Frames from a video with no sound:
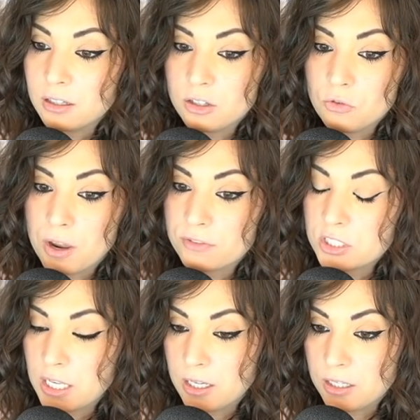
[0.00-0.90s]
You never
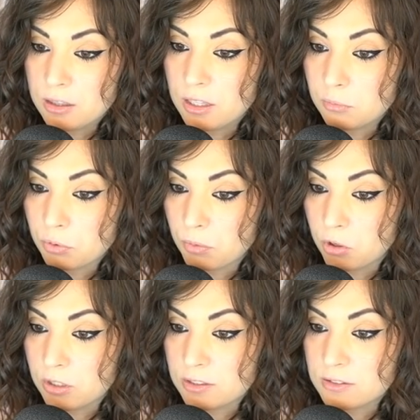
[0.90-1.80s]
said anything
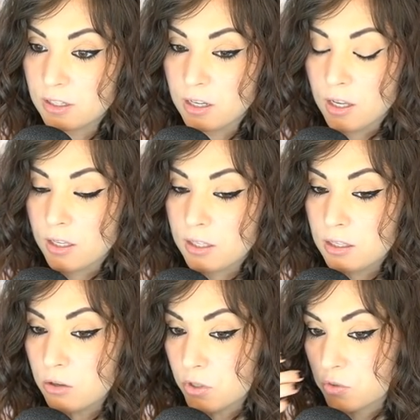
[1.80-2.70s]
promoting the sin.
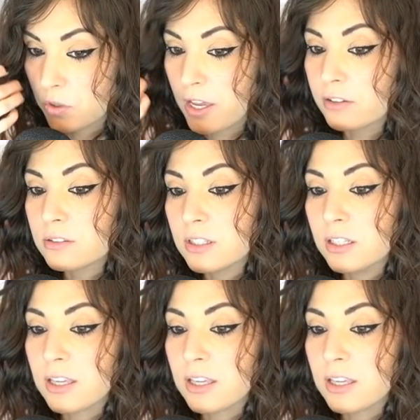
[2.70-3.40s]
He who is without sin